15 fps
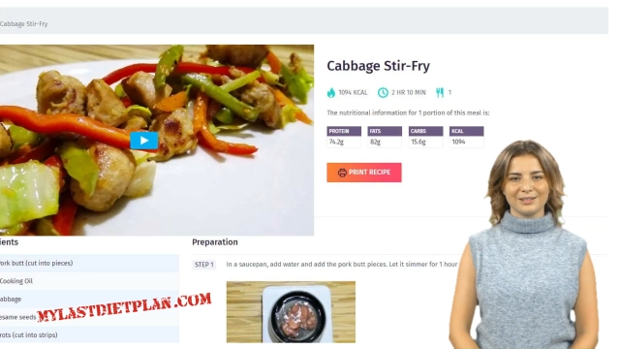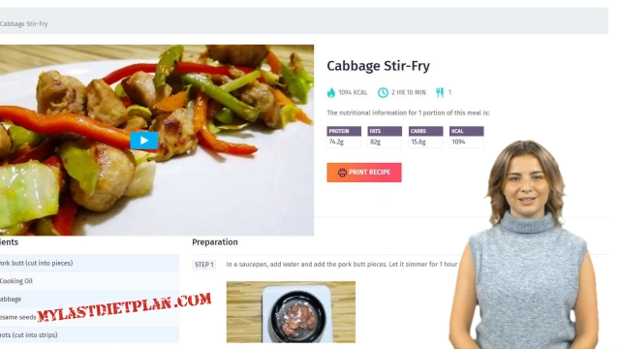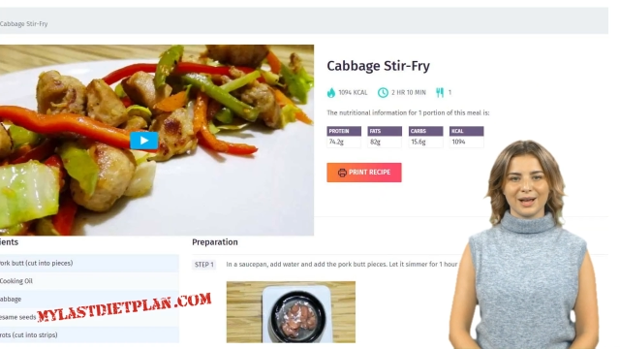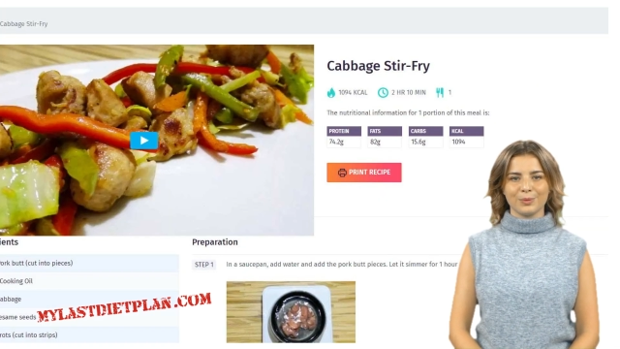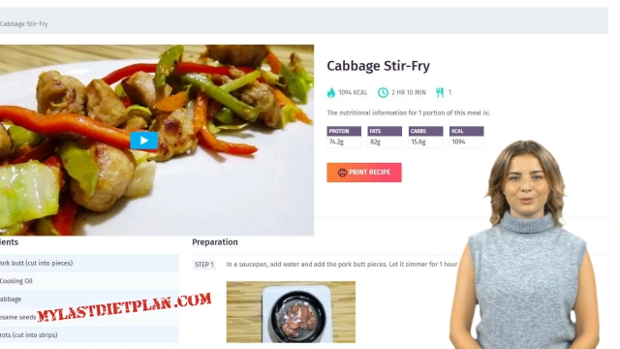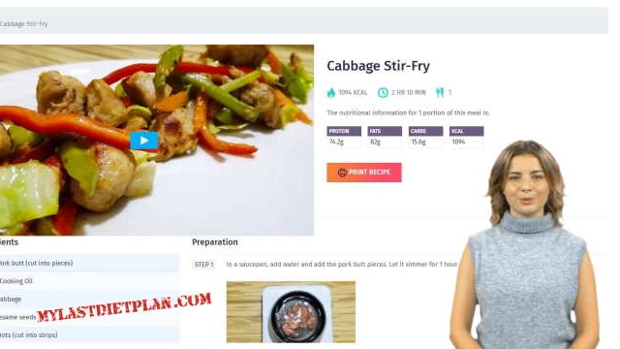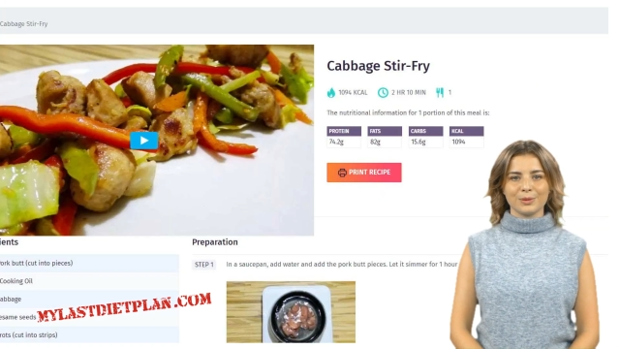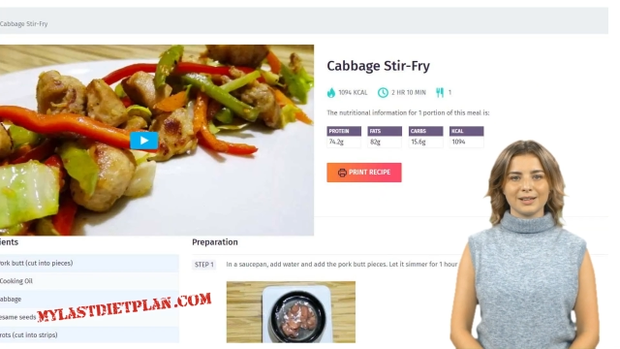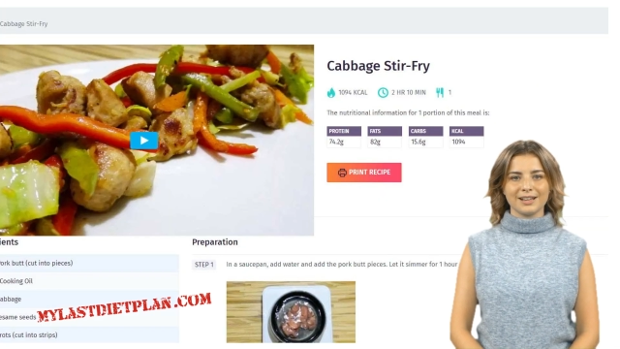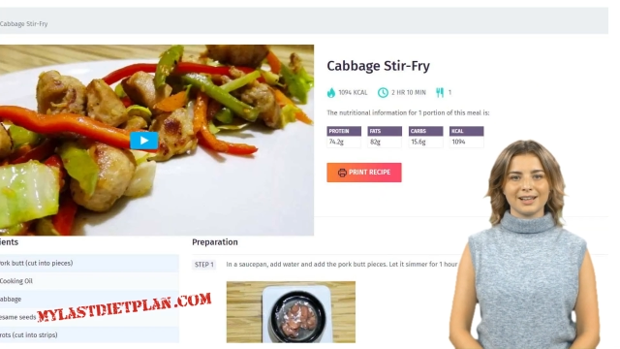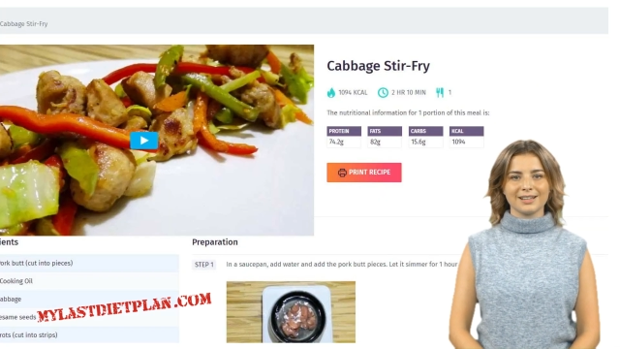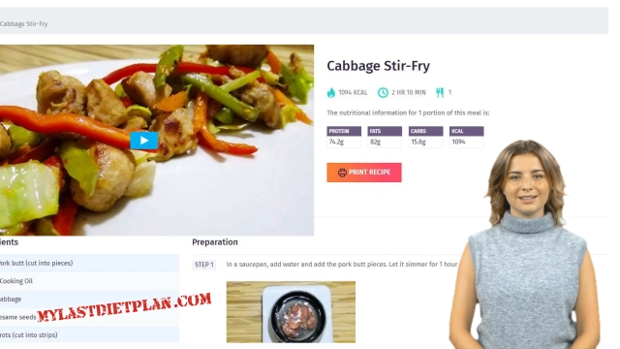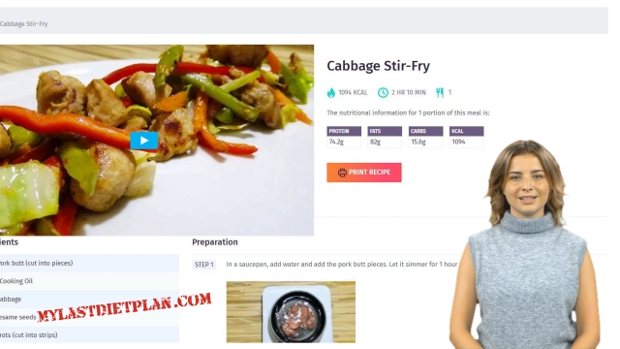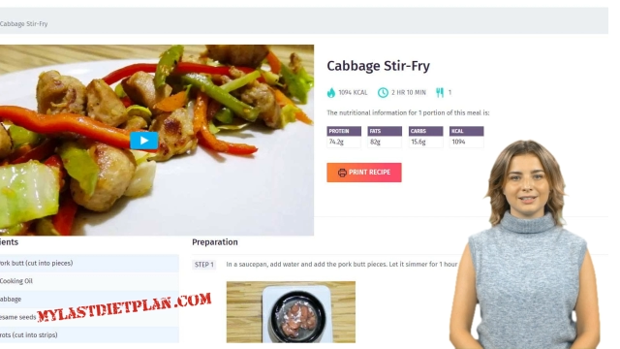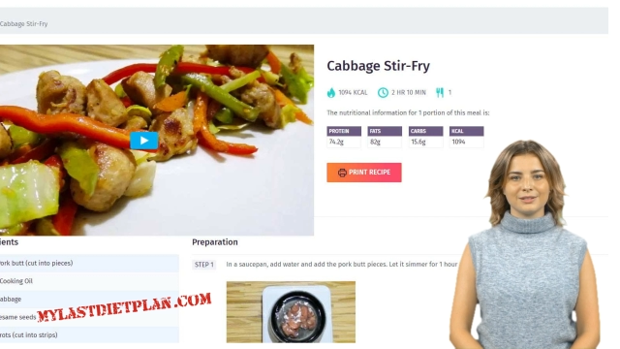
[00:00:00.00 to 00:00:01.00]
comes with
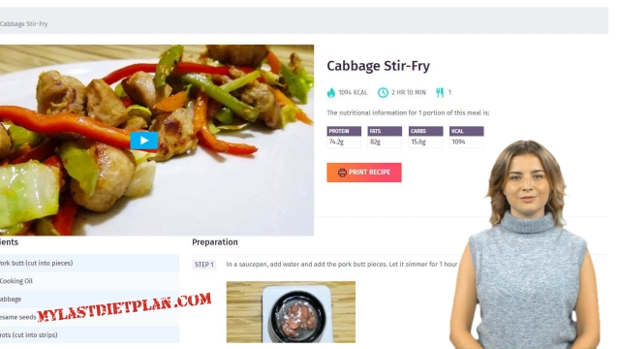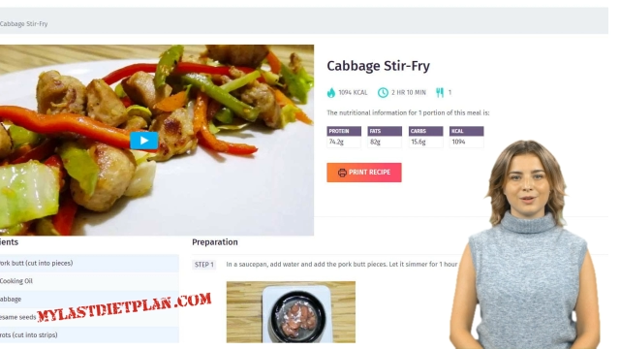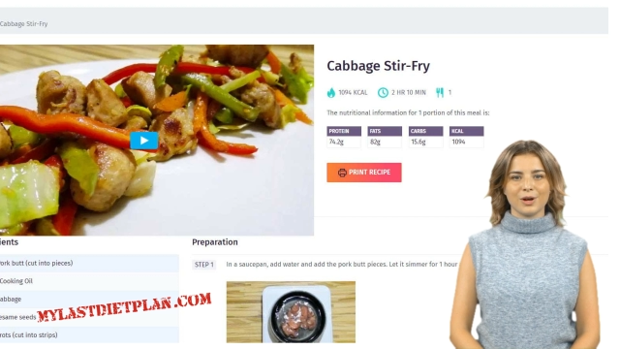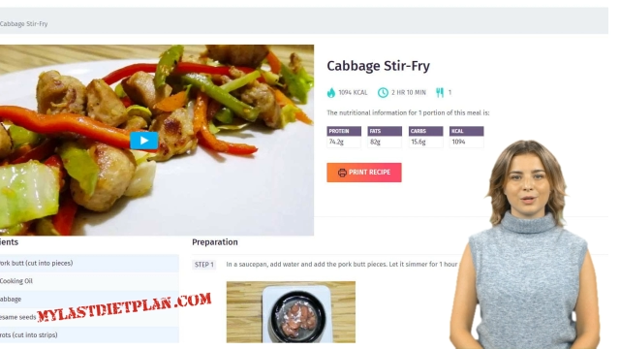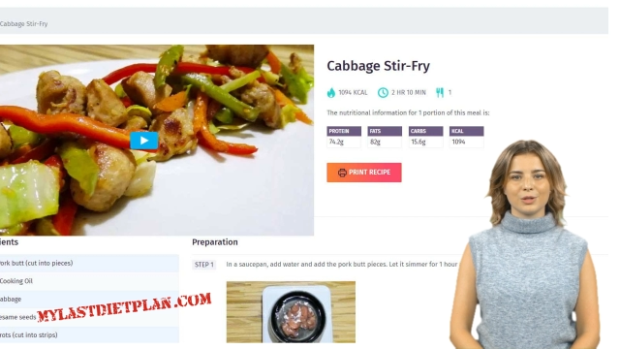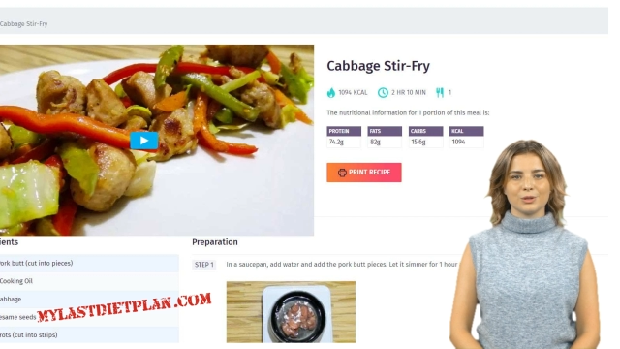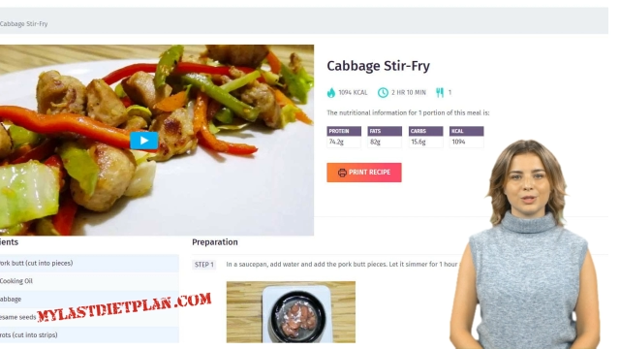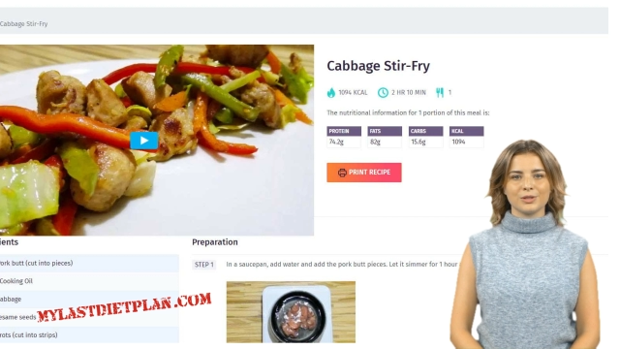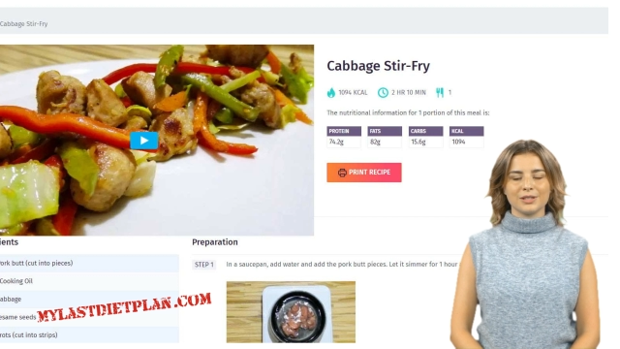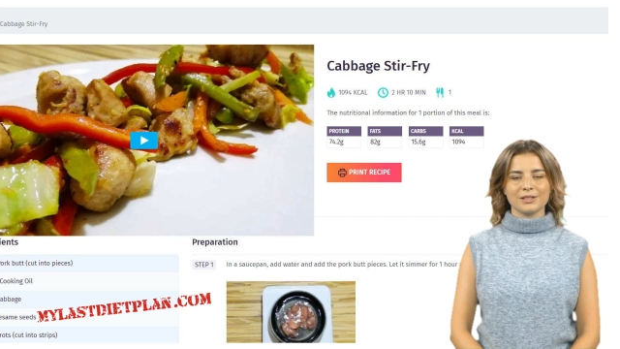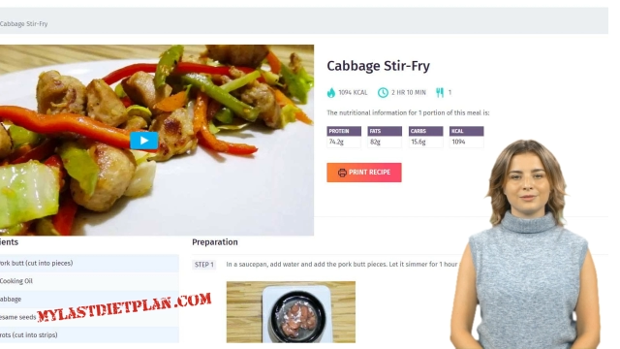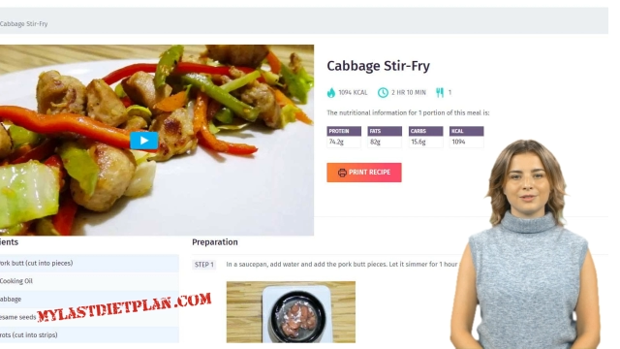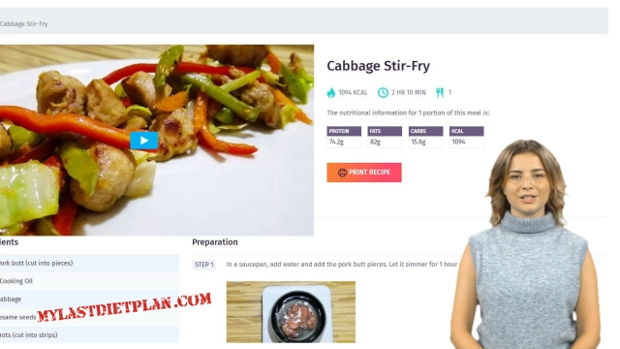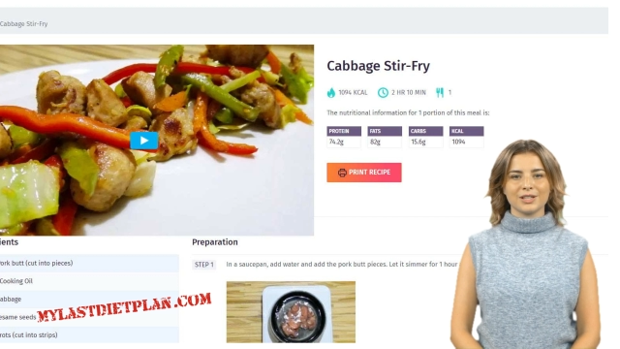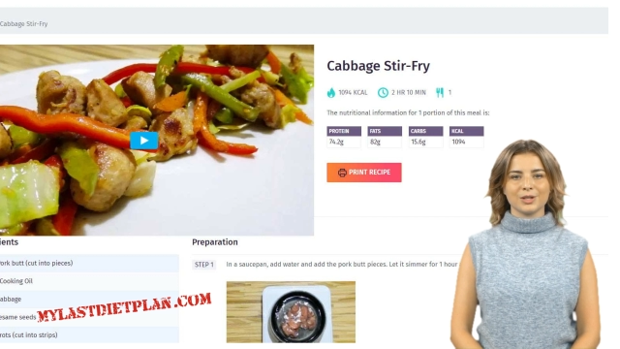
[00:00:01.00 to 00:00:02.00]
easy-to-follow
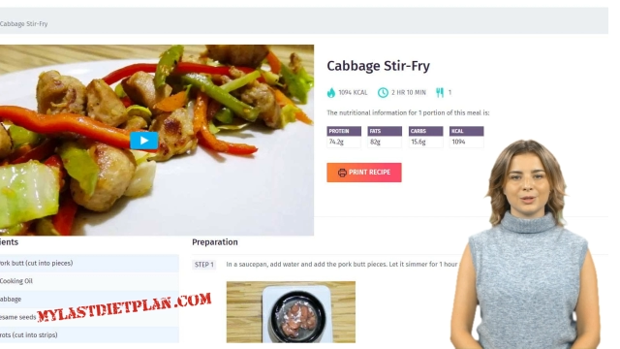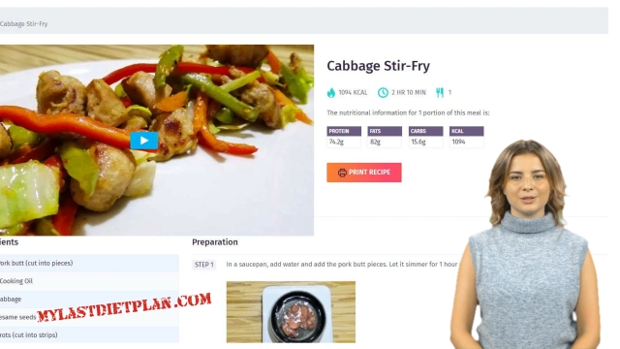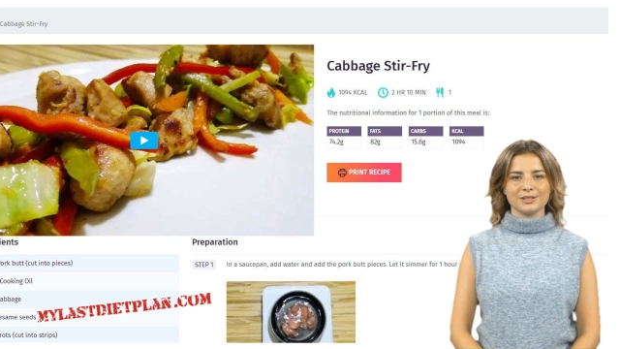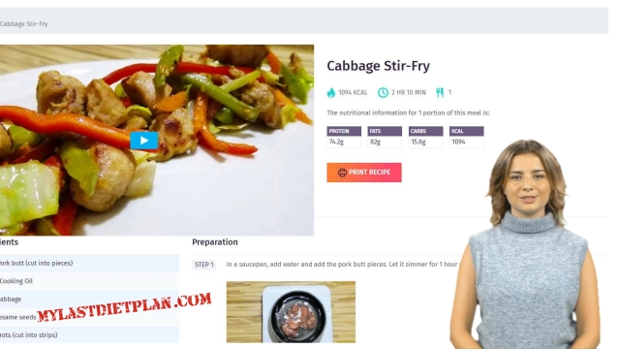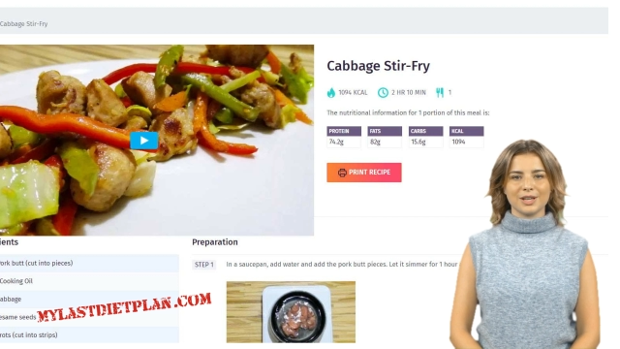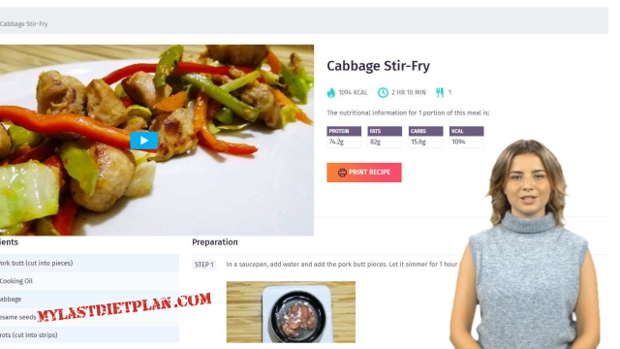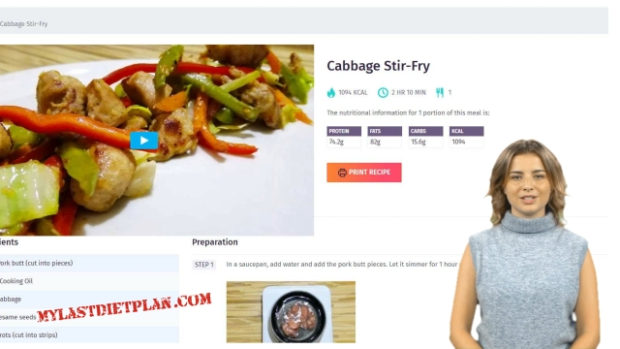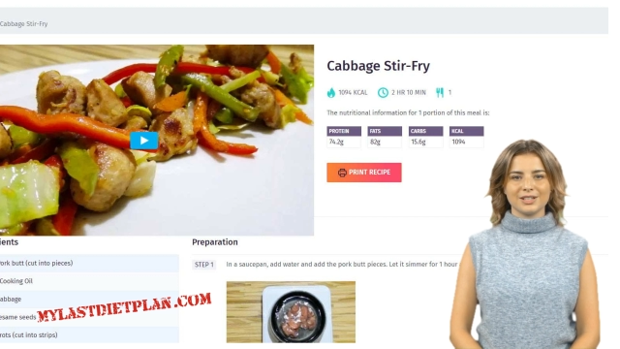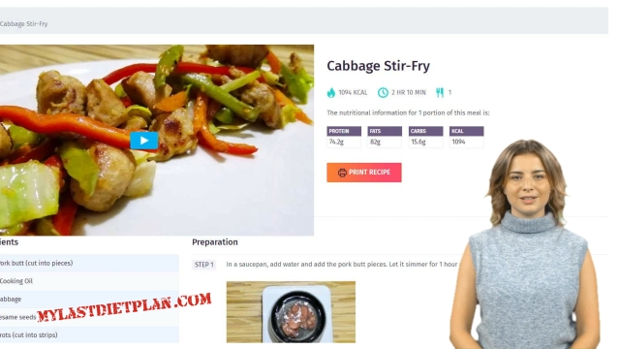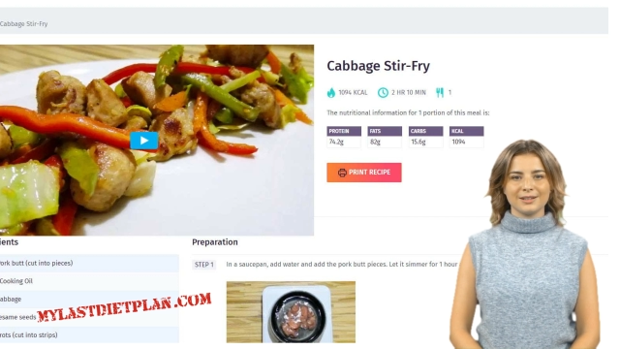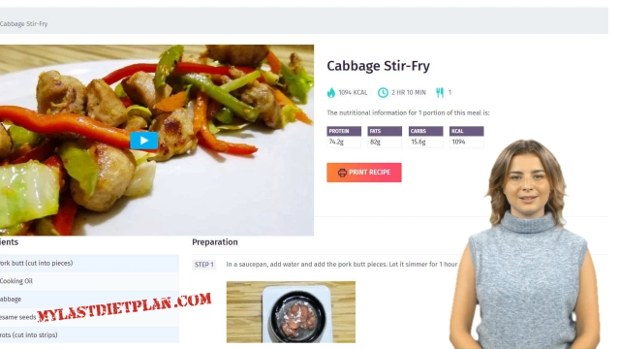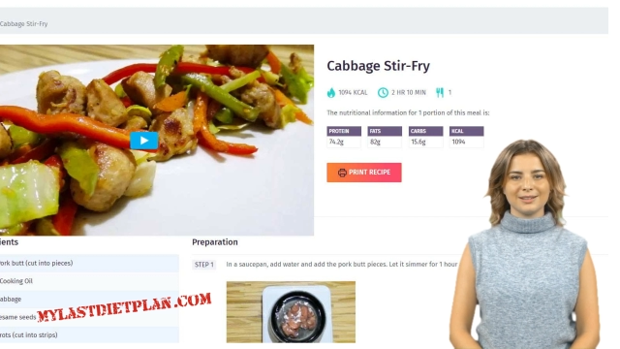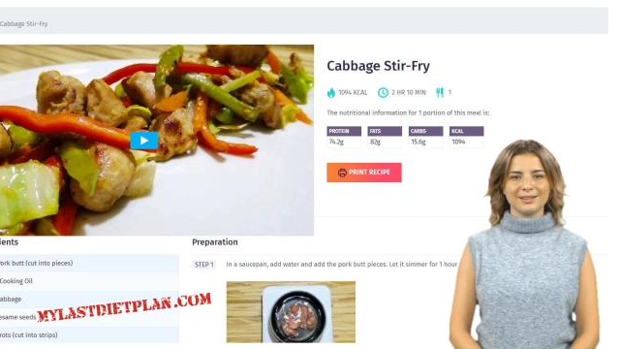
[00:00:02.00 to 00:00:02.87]
cooking video instructions,